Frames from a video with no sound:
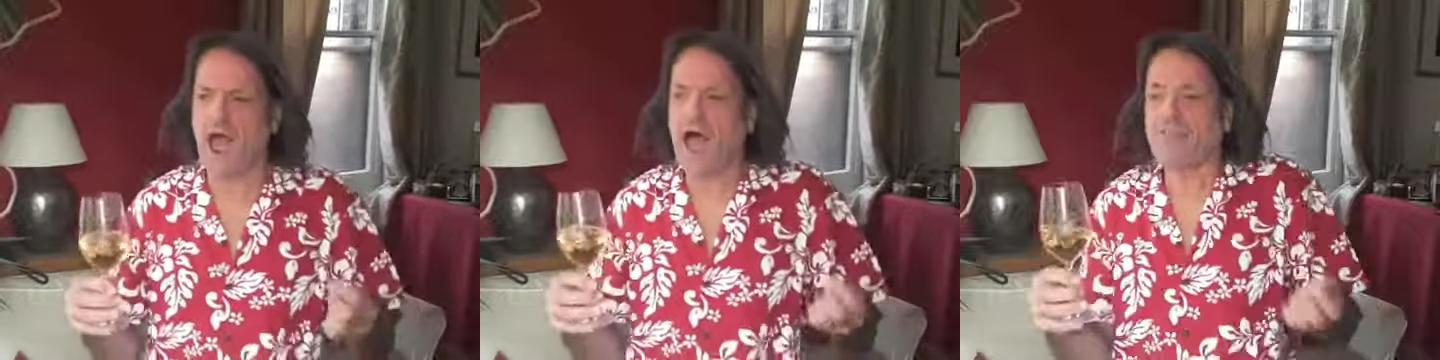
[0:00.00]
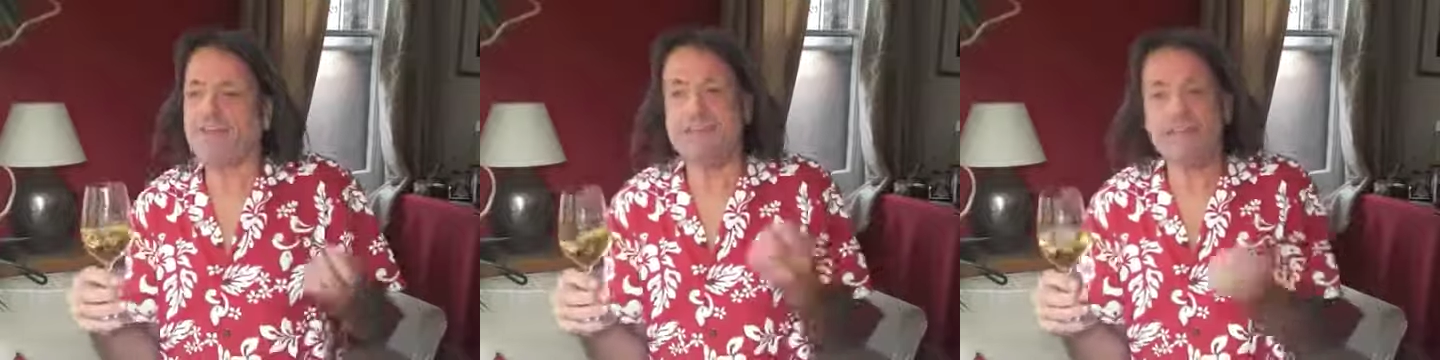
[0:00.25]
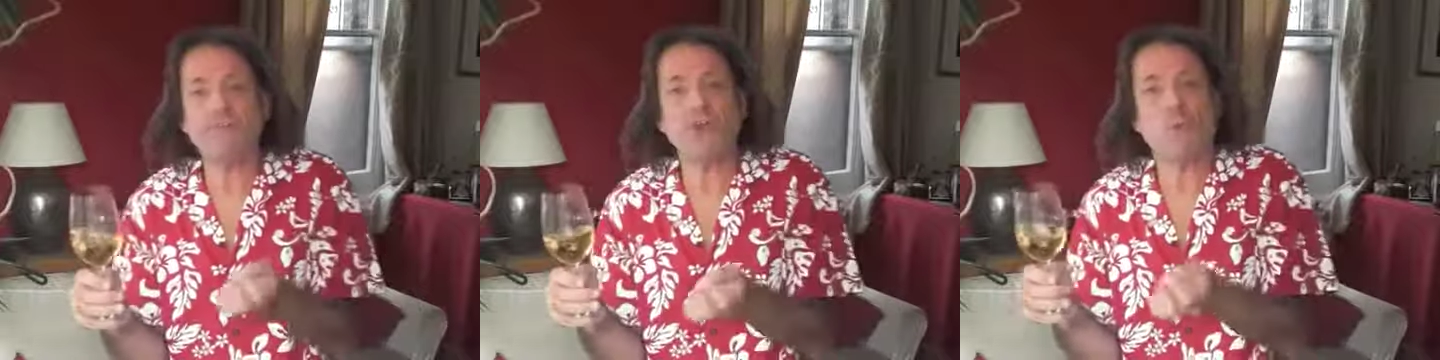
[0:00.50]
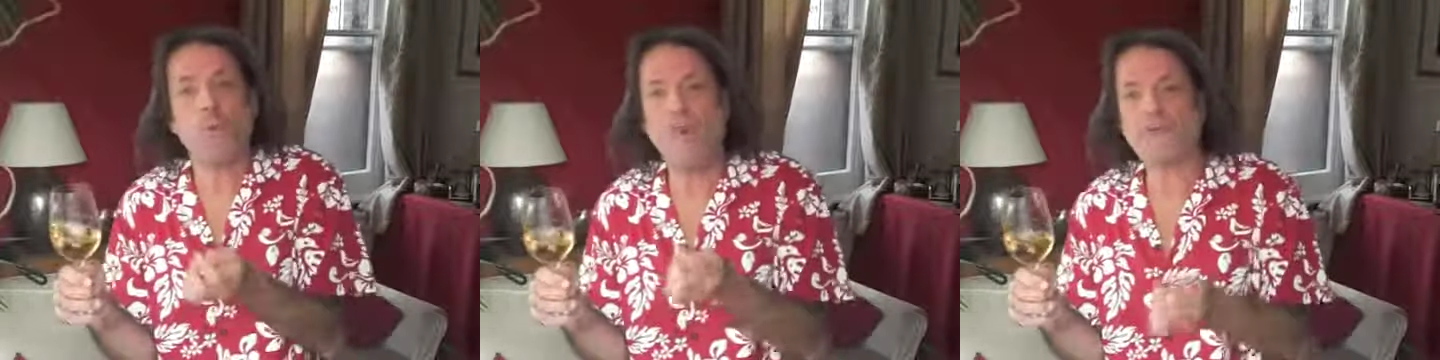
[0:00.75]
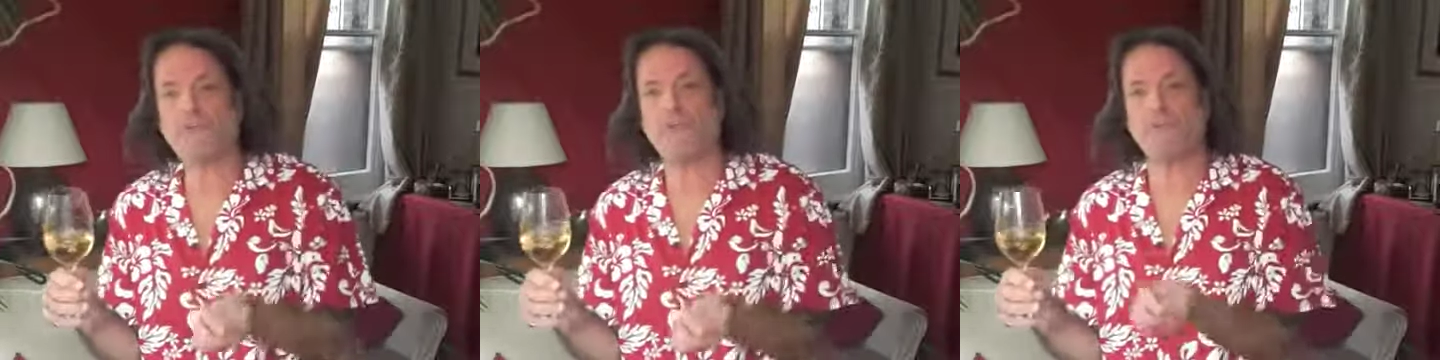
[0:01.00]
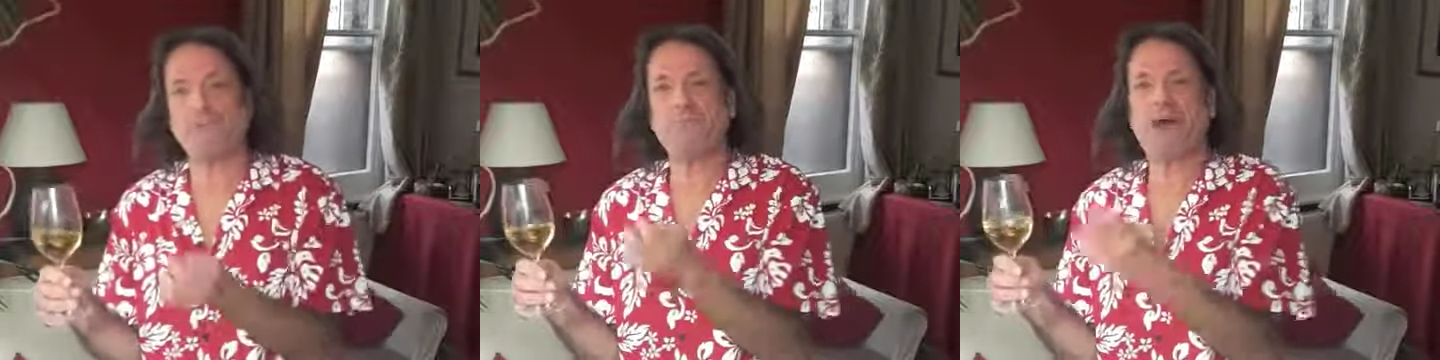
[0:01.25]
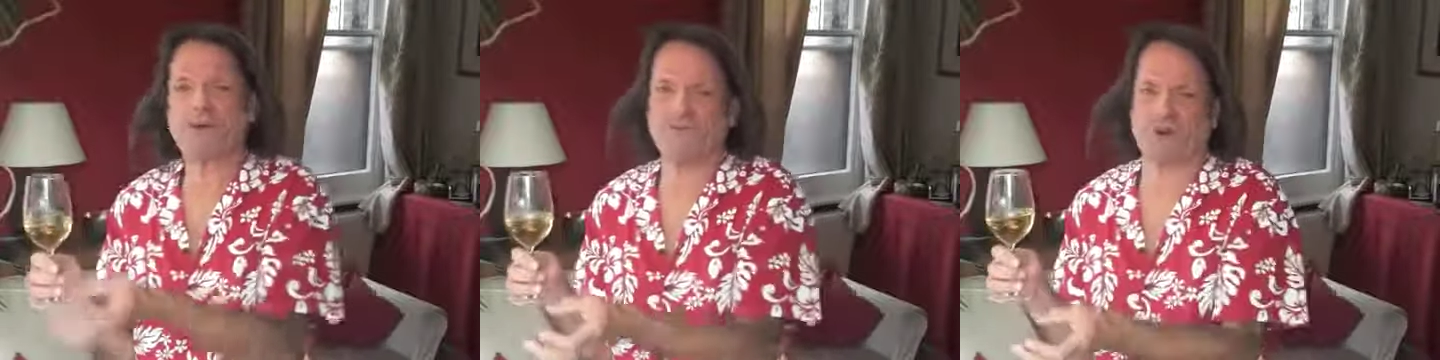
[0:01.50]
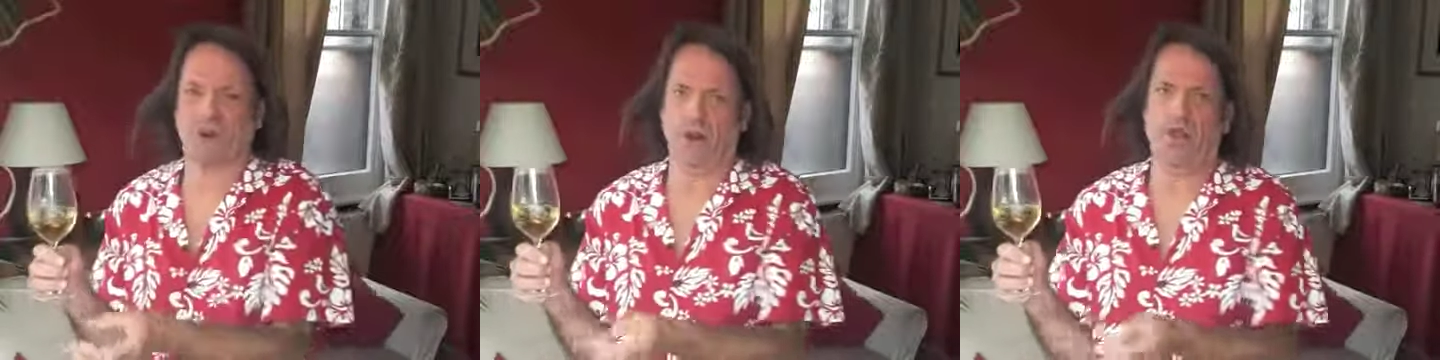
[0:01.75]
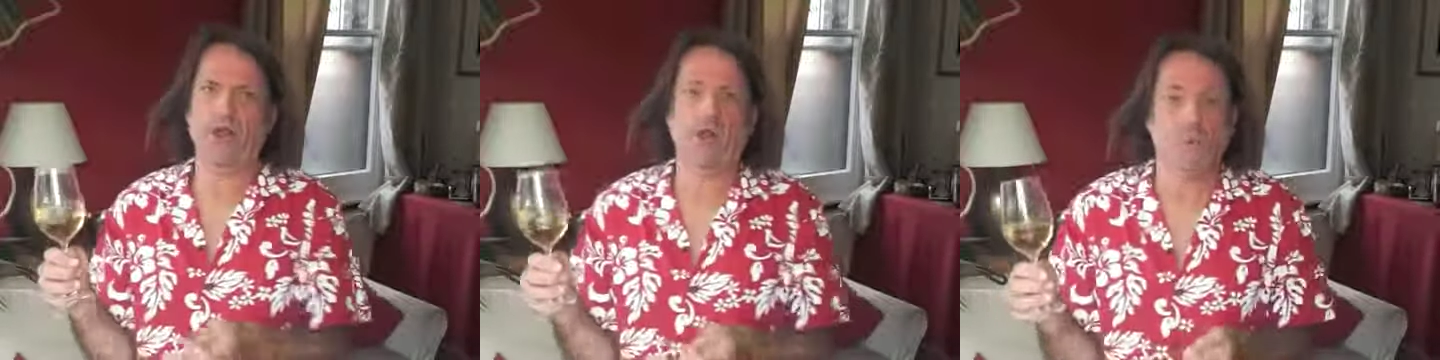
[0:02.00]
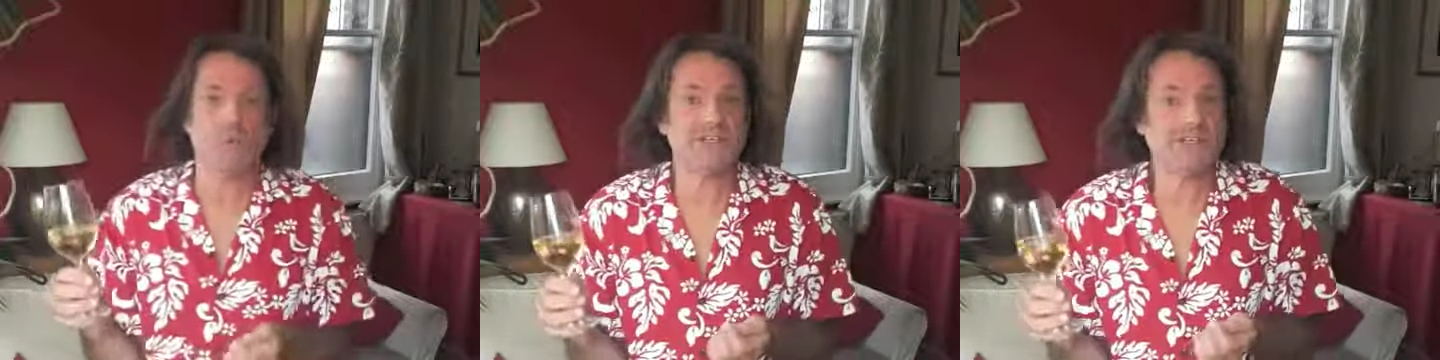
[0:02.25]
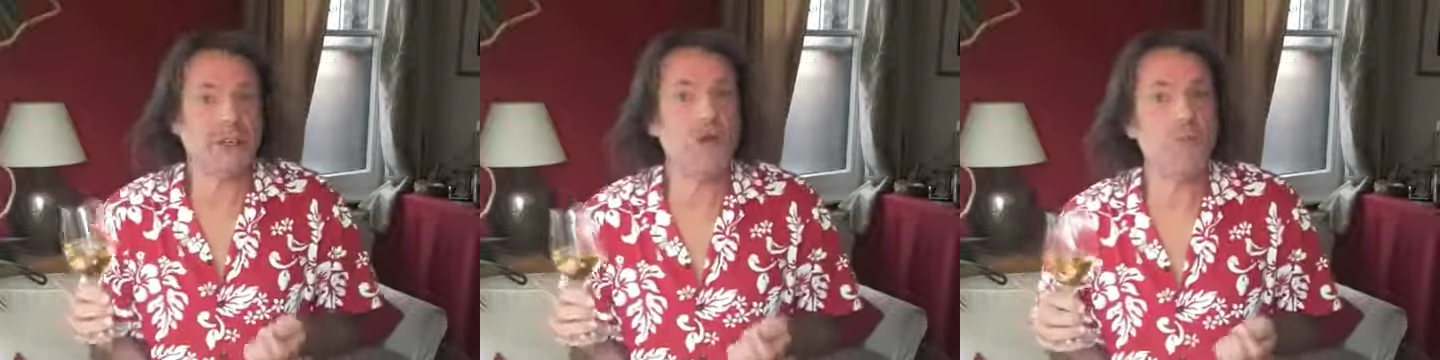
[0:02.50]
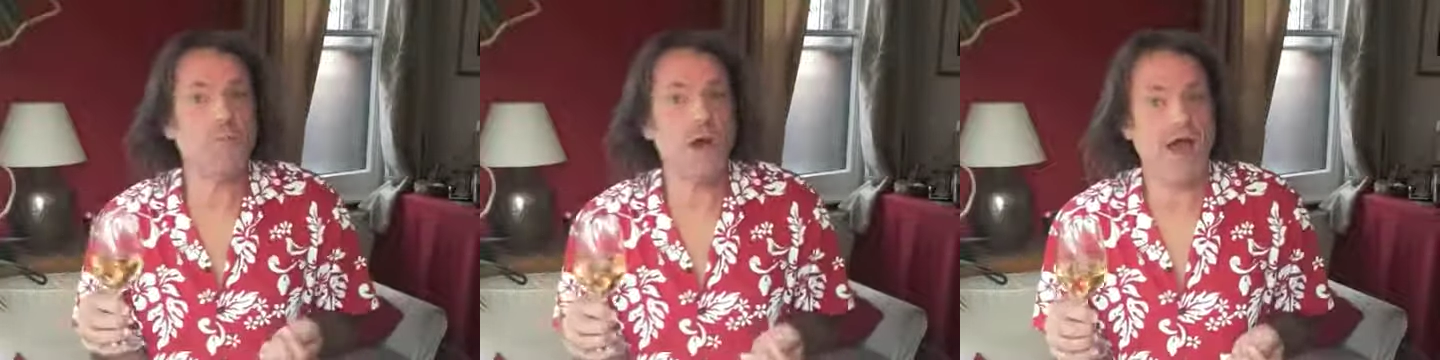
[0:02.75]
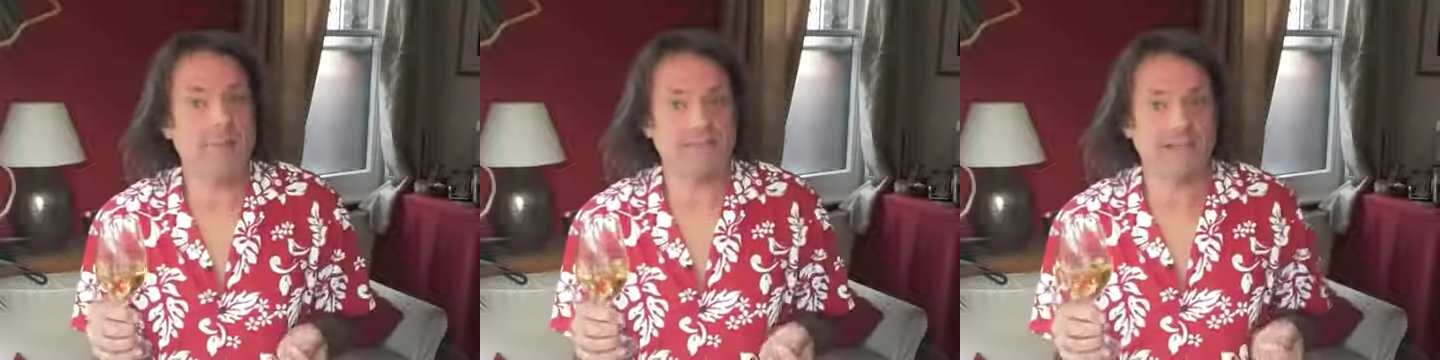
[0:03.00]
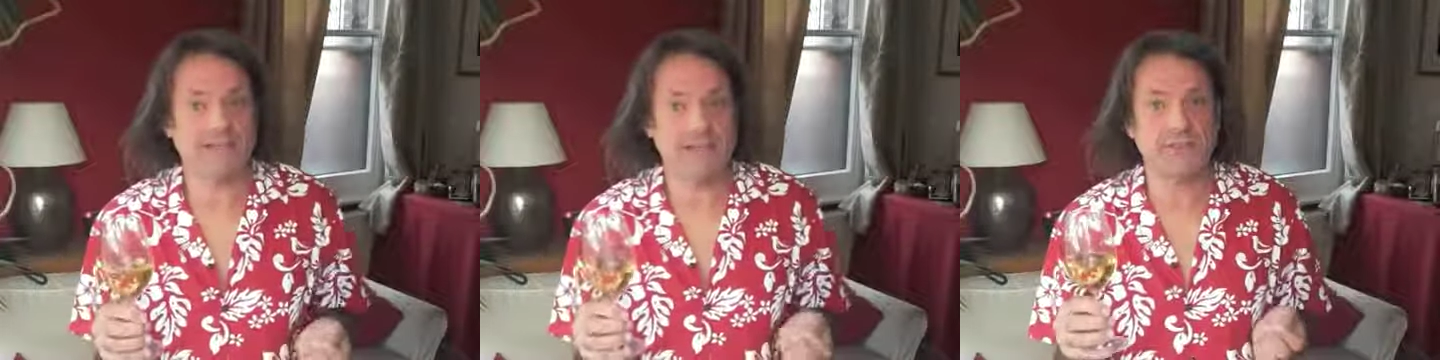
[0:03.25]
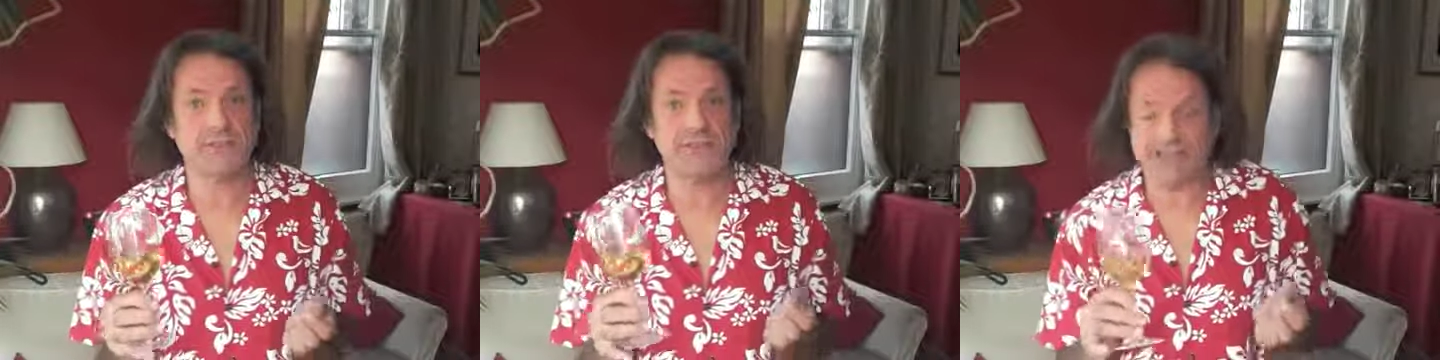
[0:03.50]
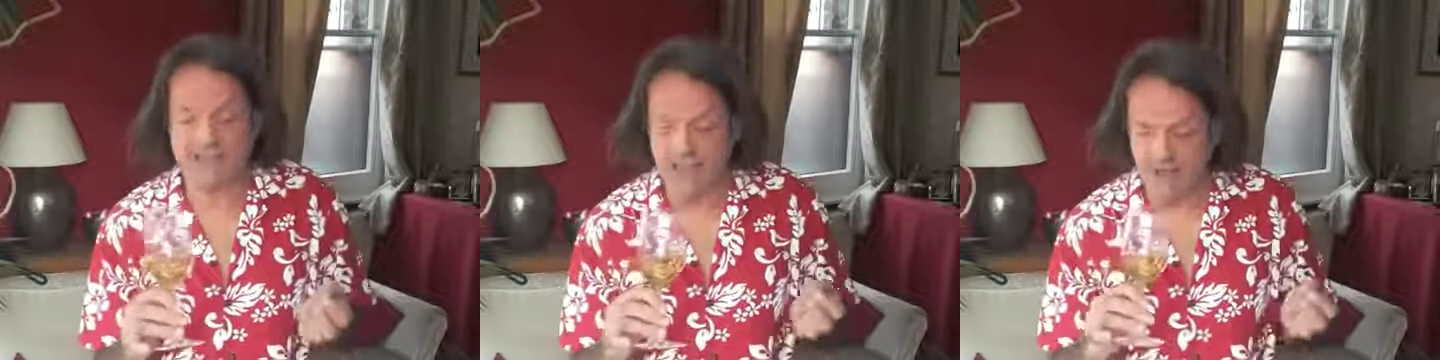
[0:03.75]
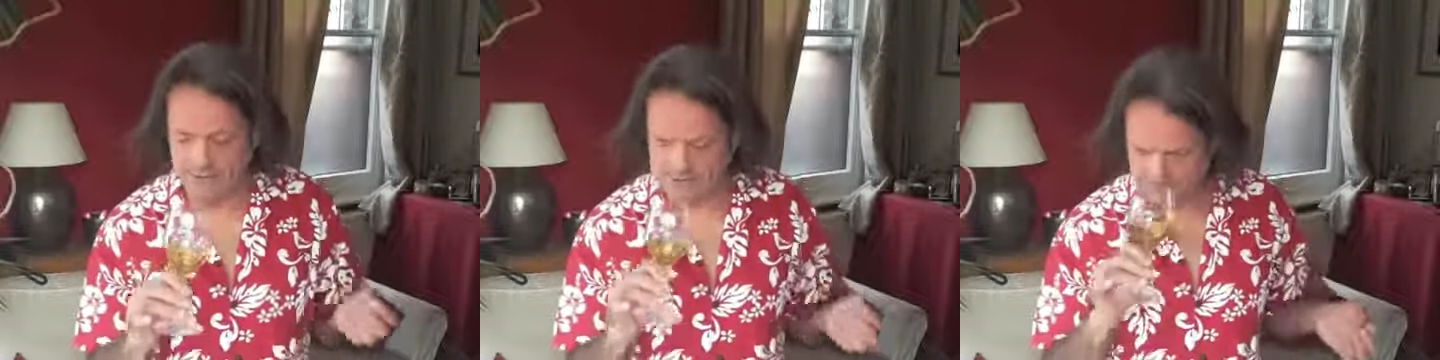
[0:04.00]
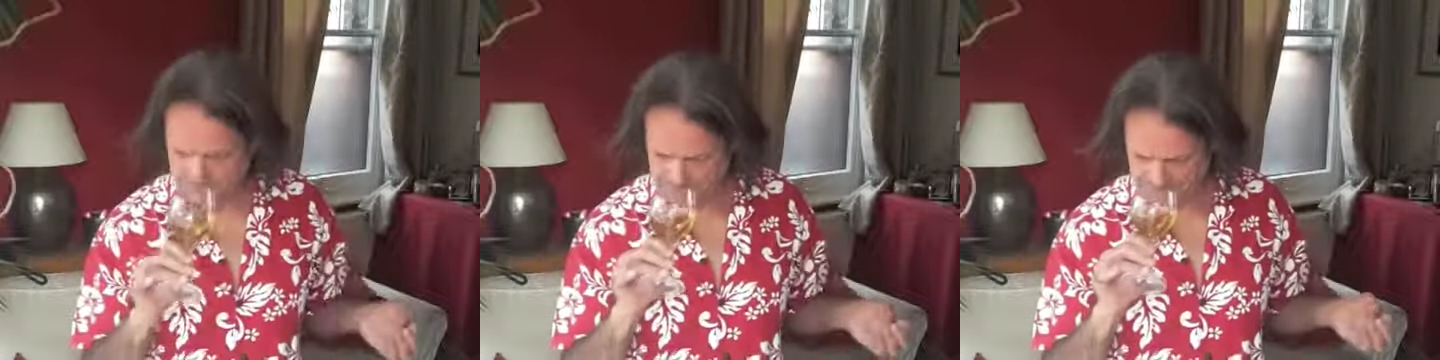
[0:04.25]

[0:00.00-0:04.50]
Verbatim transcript: And there's even a whiff of petrol, which is a lot more appetizing than it sounds.